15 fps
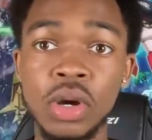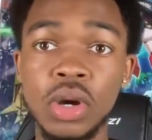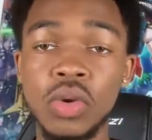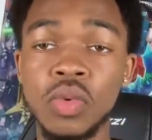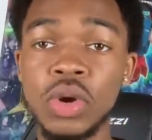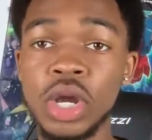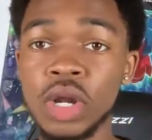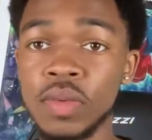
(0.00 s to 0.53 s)

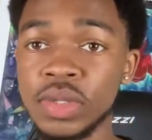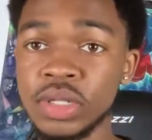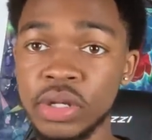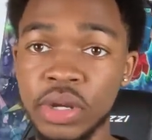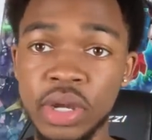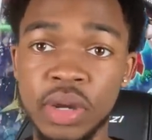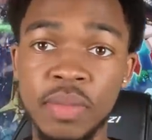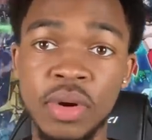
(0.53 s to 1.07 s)
we're going to be
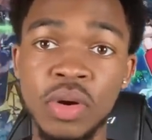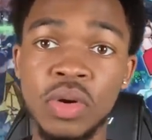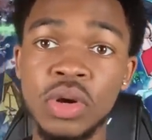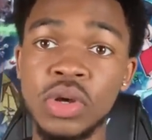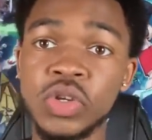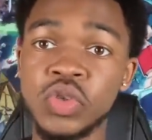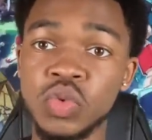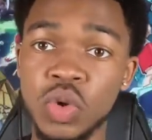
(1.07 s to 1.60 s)
talking about
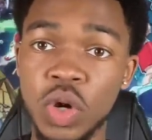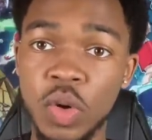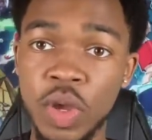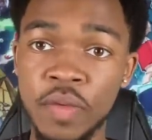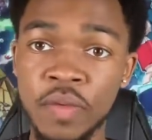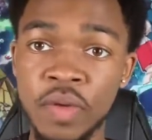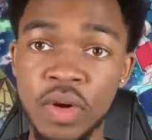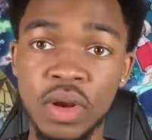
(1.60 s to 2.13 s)
Troy
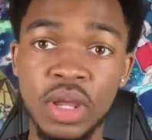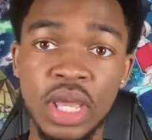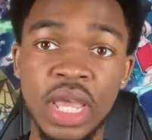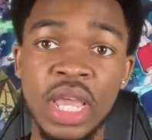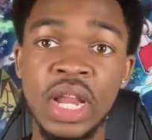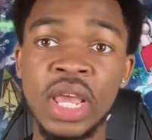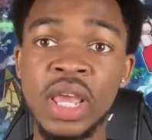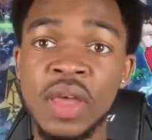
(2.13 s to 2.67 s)
Weaver
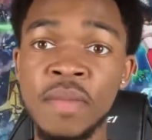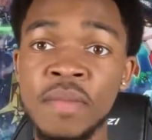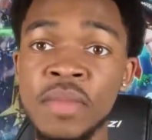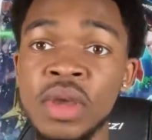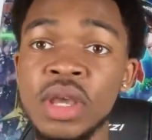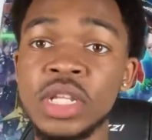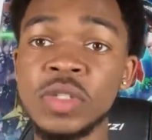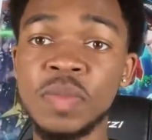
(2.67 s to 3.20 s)
and him
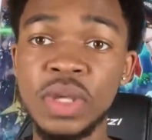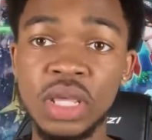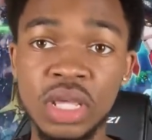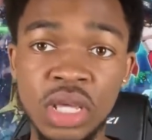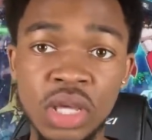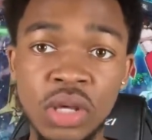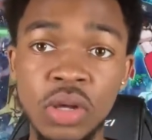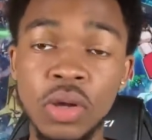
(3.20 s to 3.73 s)

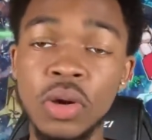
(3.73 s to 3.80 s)
speaking